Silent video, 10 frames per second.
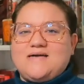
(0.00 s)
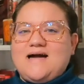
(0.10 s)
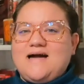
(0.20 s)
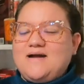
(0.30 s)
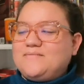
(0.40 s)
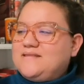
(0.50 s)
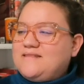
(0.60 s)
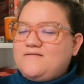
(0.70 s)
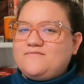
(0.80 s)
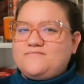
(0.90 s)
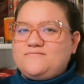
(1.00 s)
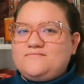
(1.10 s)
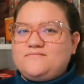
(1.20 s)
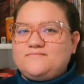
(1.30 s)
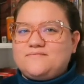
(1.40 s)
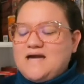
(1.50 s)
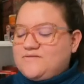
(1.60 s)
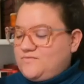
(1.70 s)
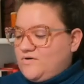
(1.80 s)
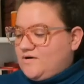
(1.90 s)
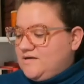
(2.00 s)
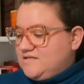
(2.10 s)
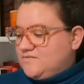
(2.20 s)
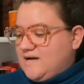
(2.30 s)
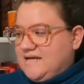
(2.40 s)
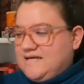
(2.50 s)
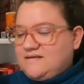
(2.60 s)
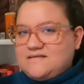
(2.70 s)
that I really love Catherine Arden's writing.